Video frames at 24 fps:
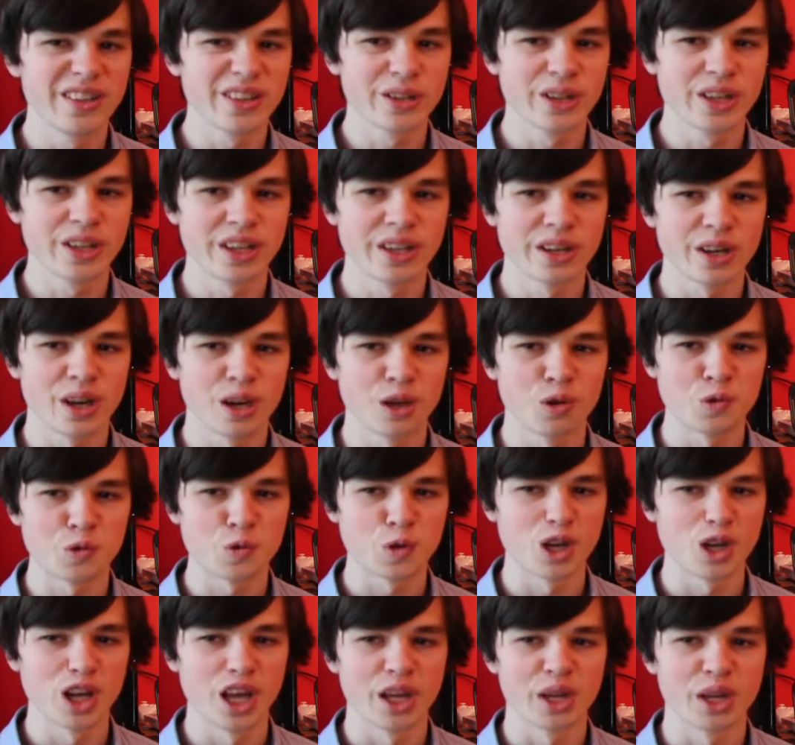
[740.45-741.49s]
keen eye
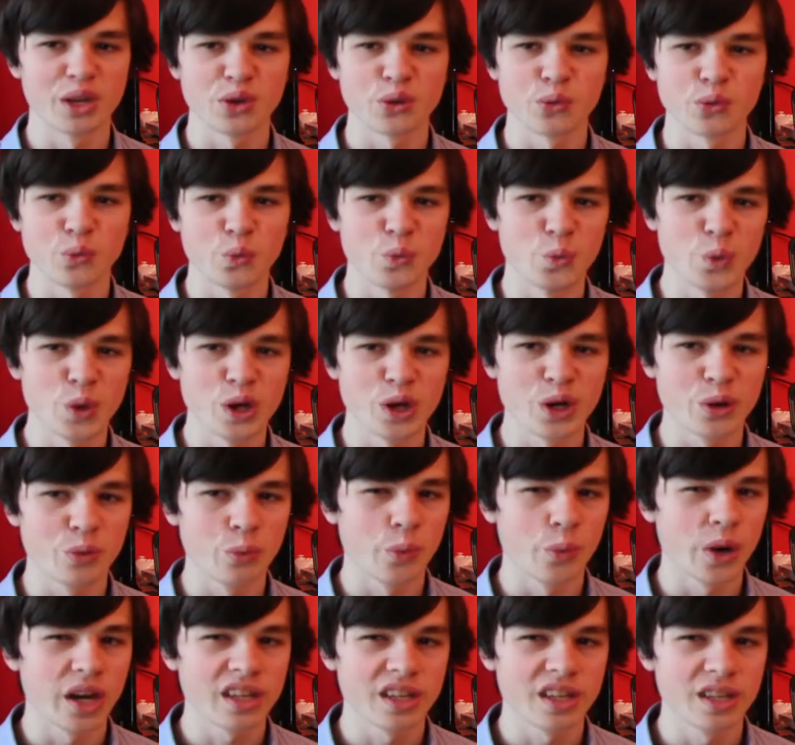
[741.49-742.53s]
for like weird,
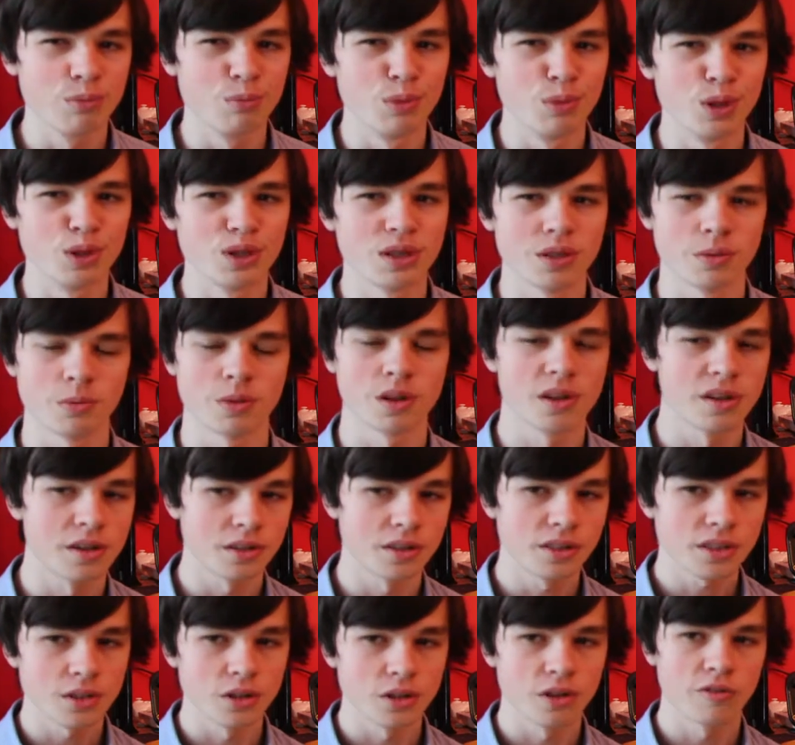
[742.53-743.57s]
wacky multiplayer
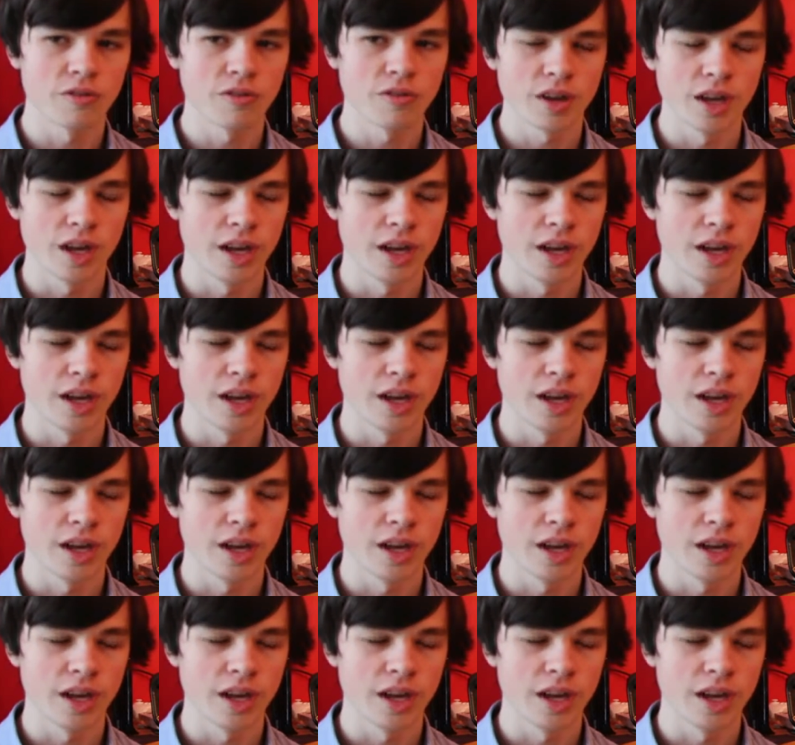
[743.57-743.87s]
stuff.